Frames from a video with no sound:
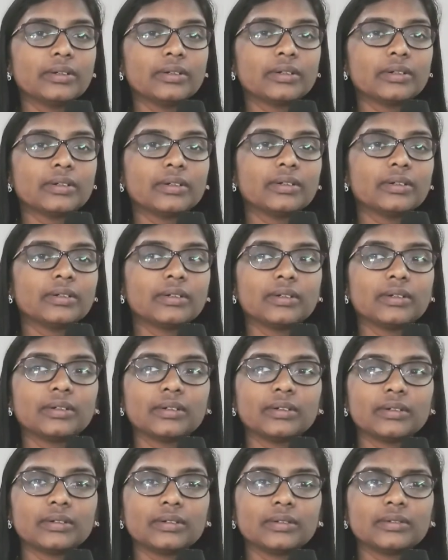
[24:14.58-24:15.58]

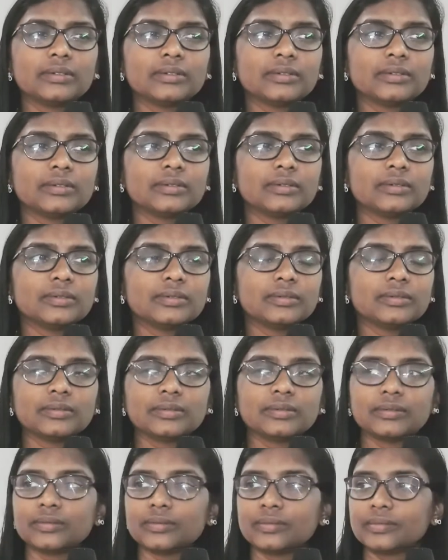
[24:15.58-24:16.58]

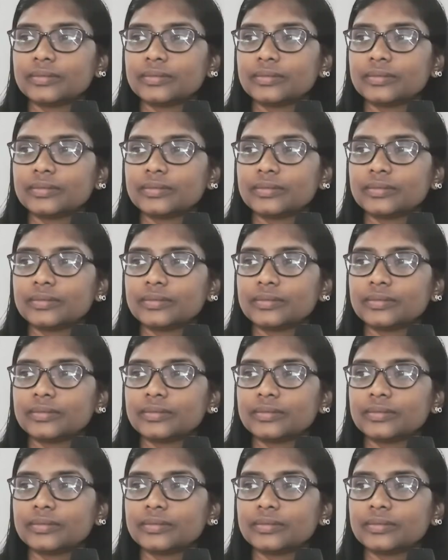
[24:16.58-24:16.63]
Nobody speaks.